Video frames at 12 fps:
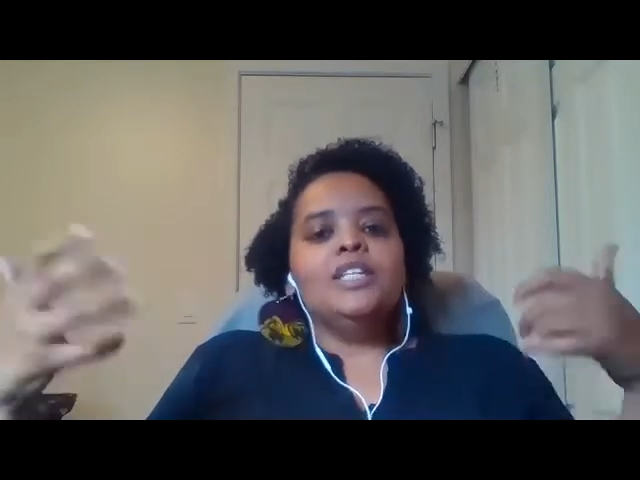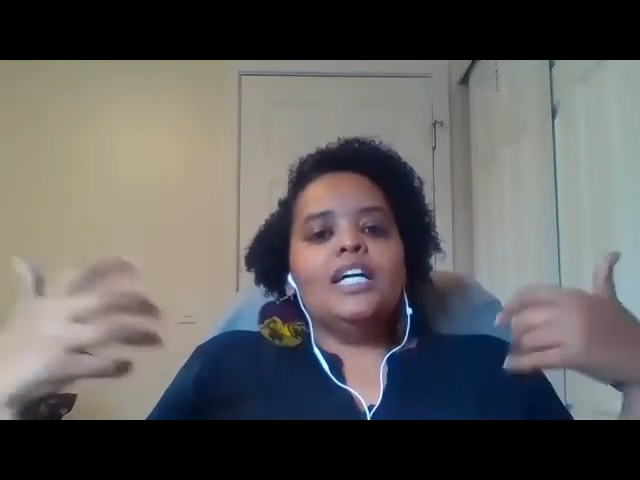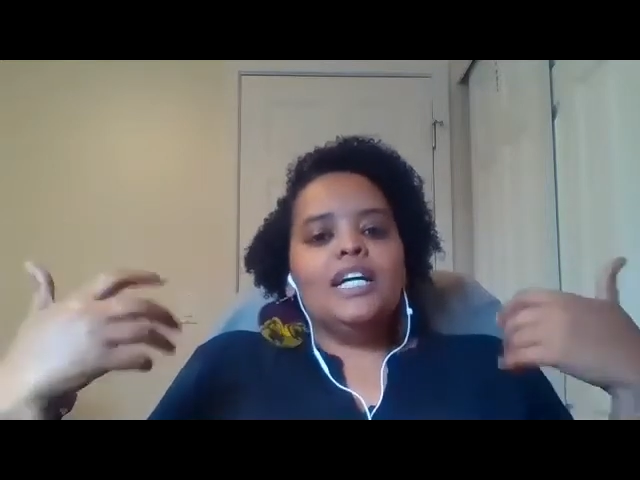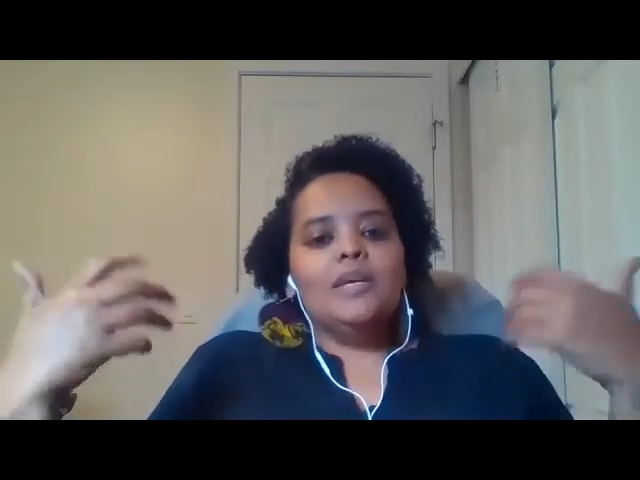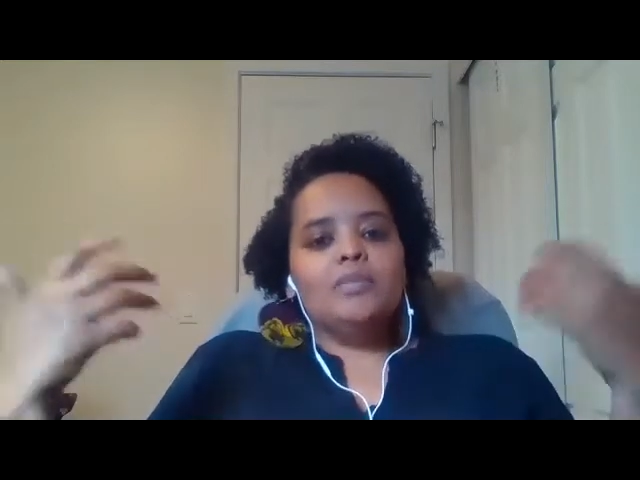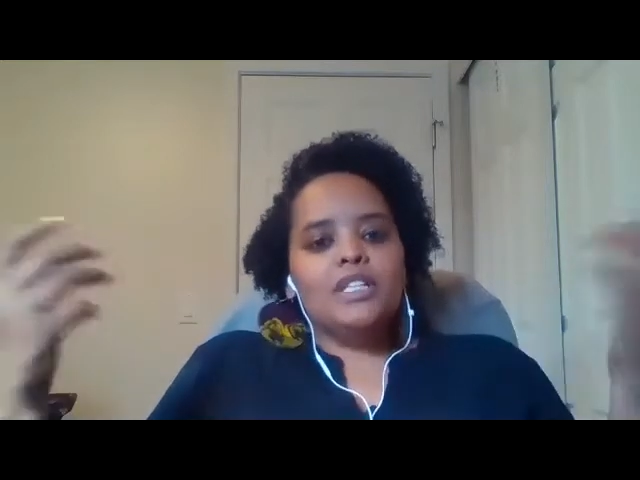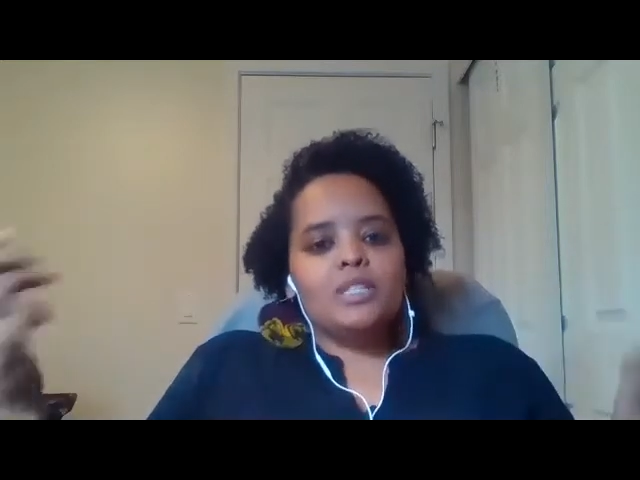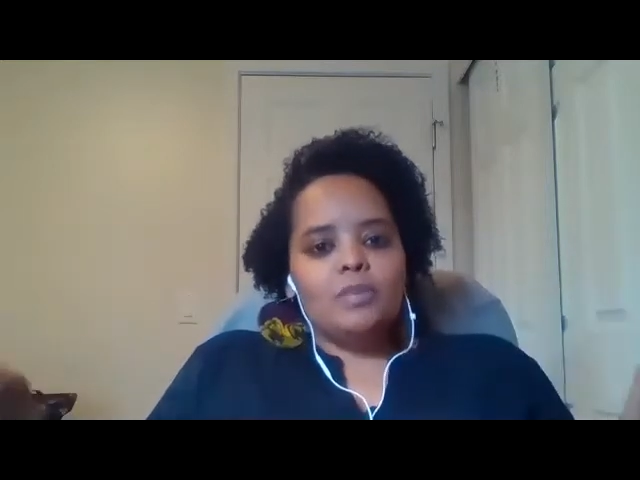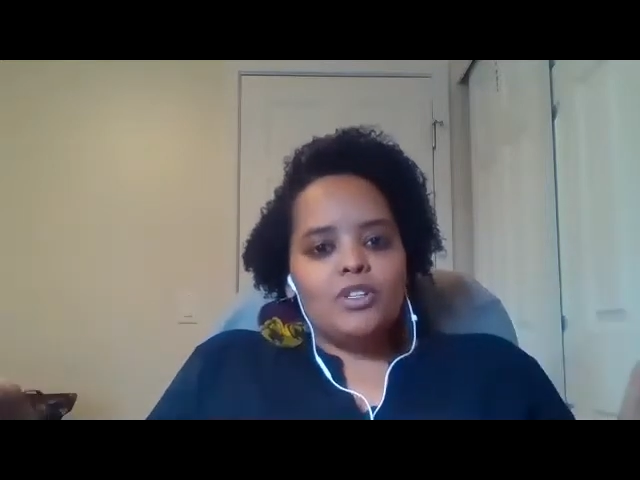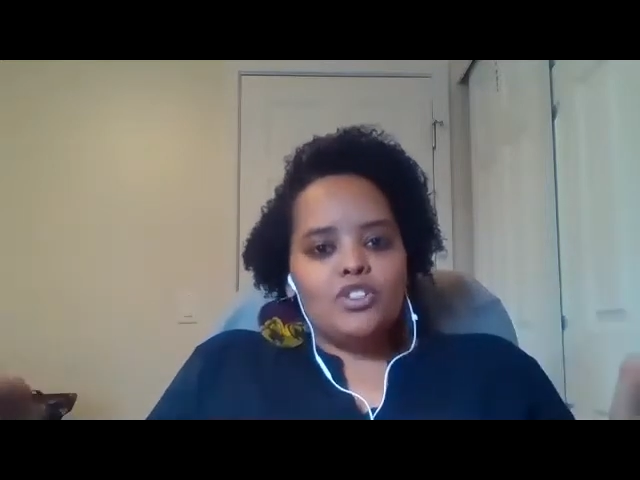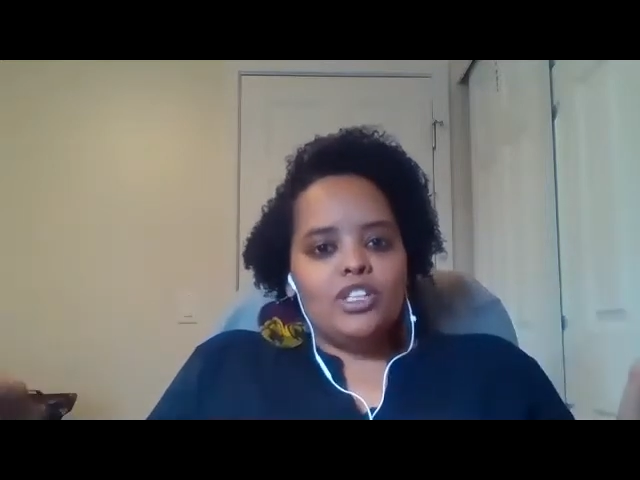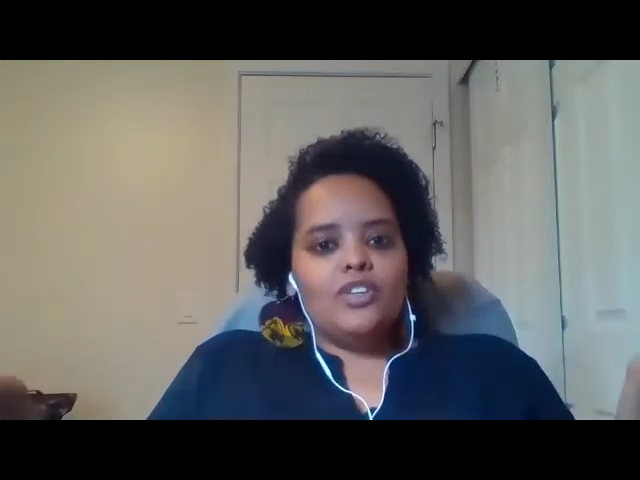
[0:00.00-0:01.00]

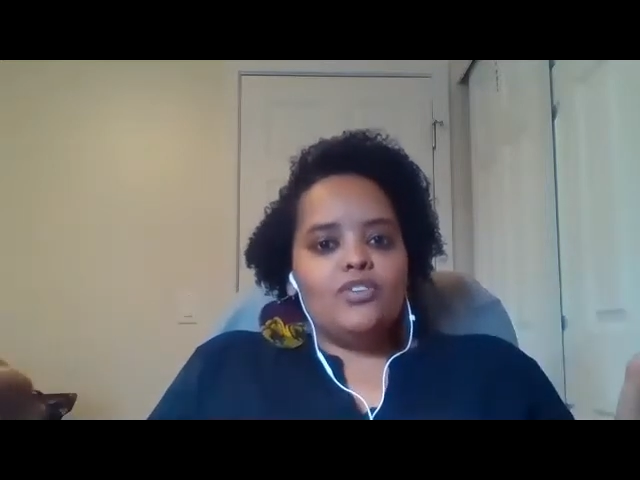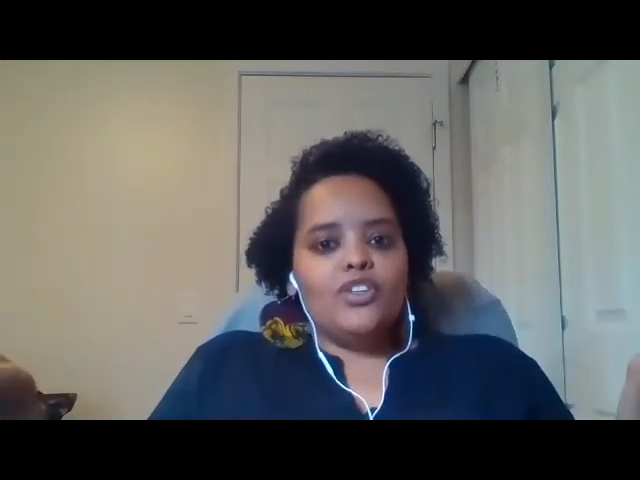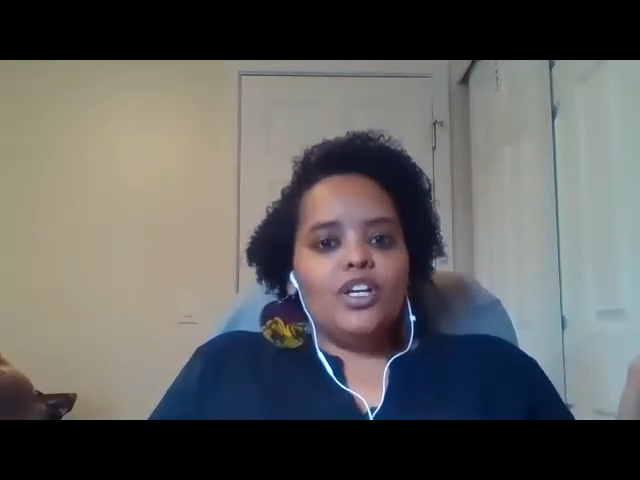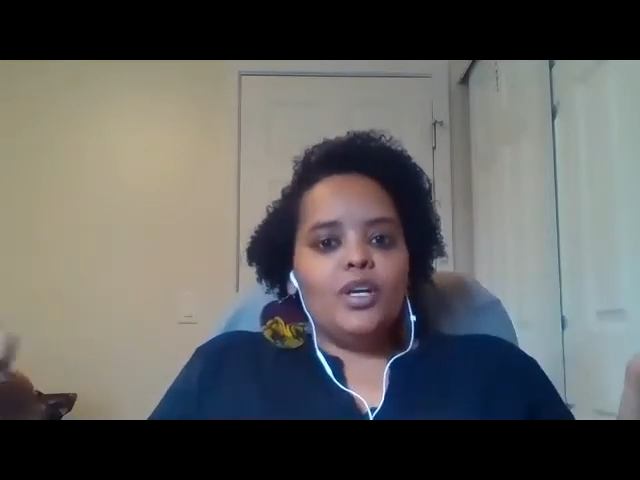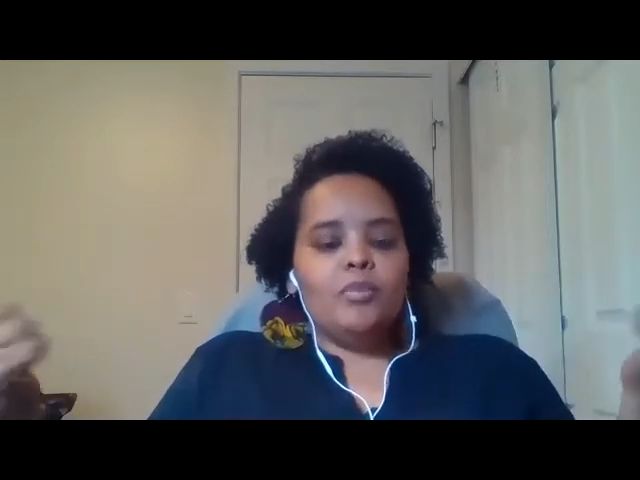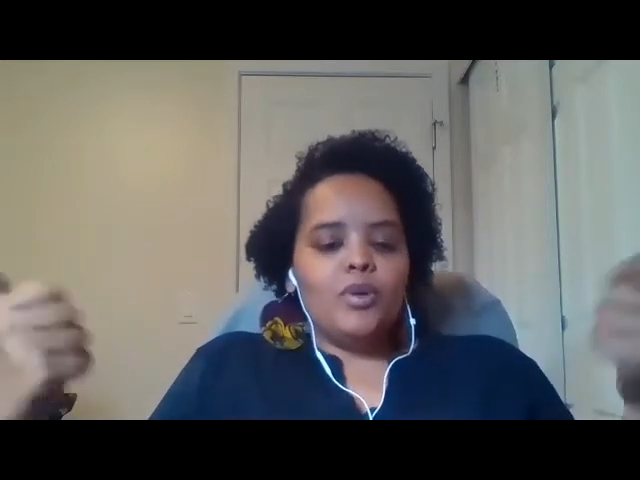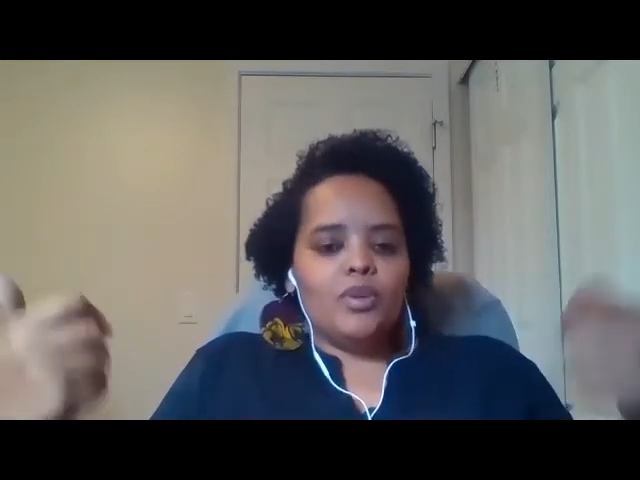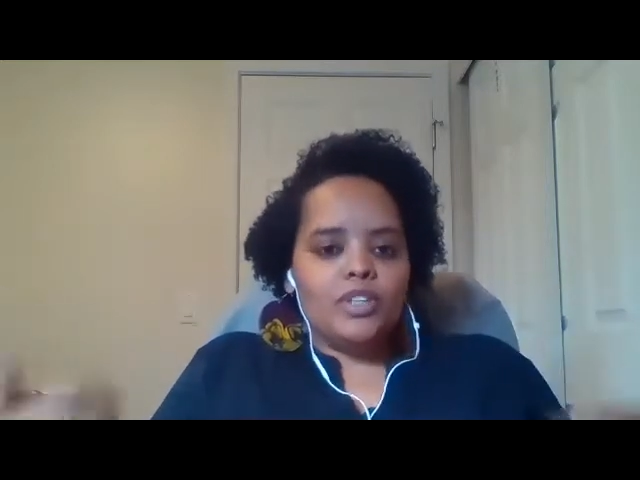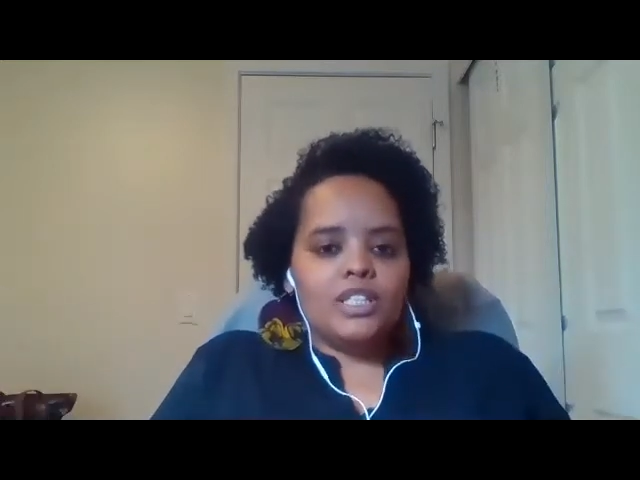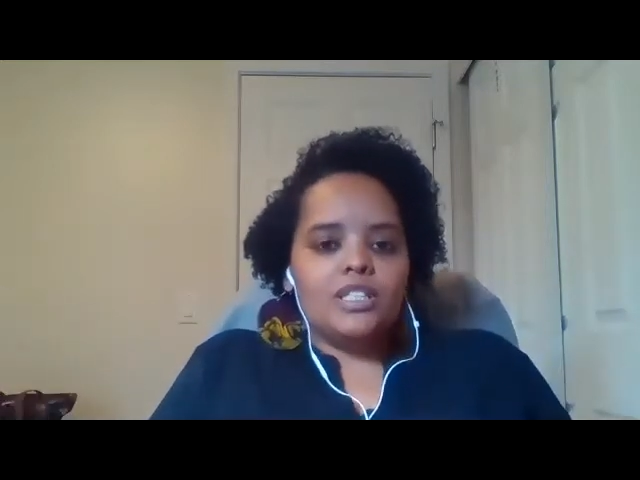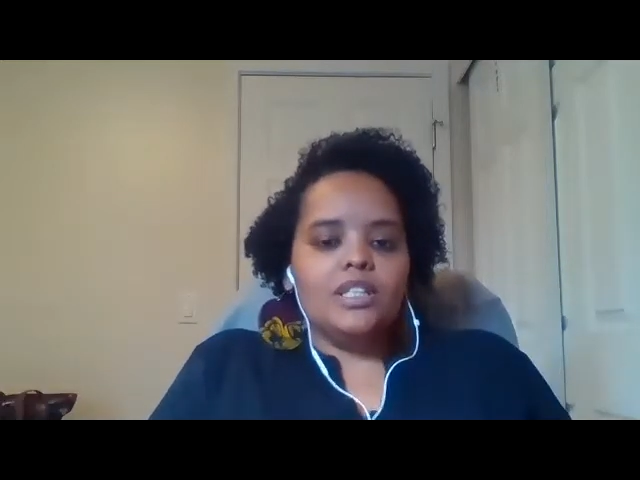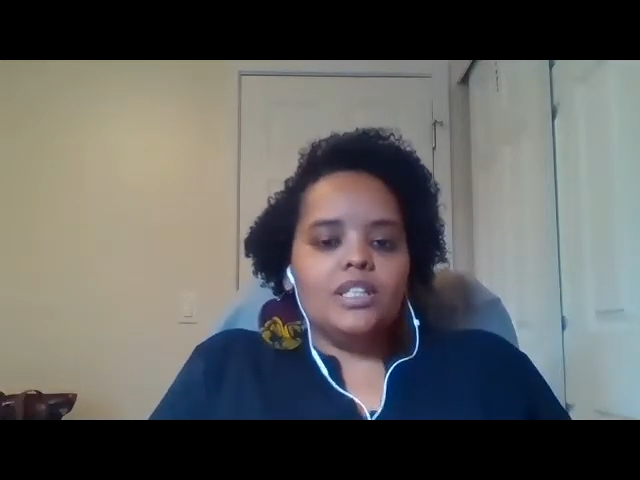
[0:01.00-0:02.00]
especially if you're a more
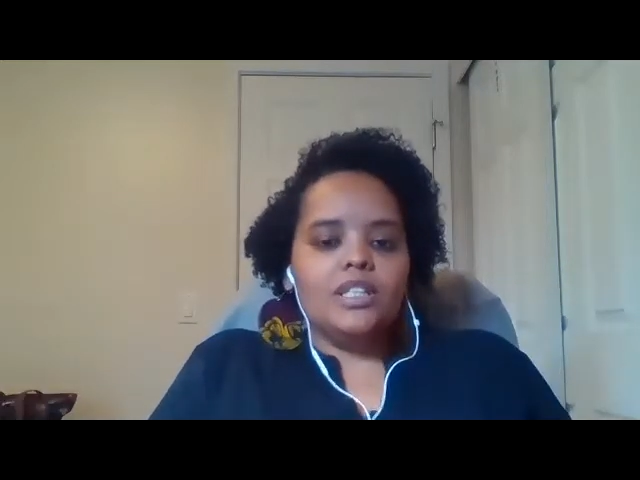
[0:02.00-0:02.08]
recent,